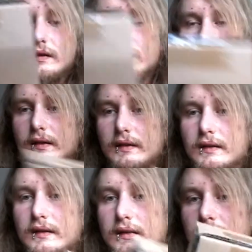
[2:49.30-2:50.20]
this,
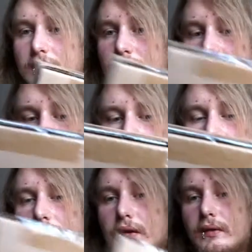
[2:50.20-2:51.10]

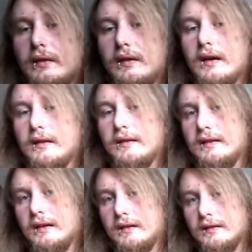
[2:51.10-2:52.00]
obviously, well, yeah, the
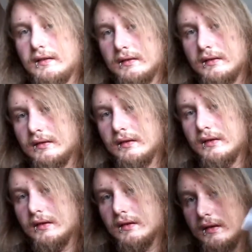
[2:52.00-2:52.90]
stickers.
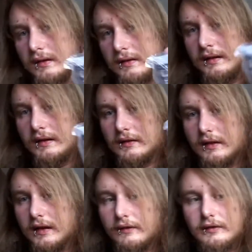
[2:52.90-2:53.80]
Stickers
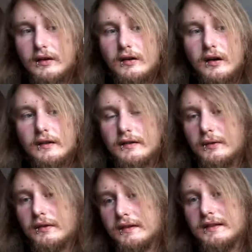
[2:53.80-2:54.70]
are that, obviously I can't see
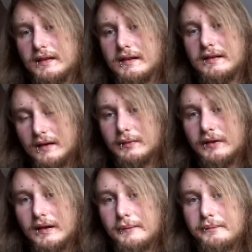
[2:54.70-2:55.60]
what the stickers are,
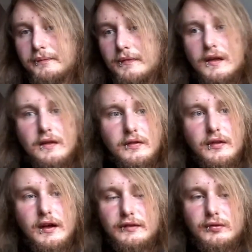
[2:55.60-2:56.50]
but yeah.
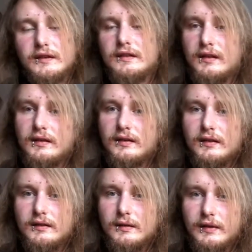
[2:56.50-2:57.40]
That is what the stickers
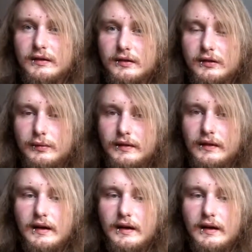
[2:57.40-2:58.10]
are. So basically it comes in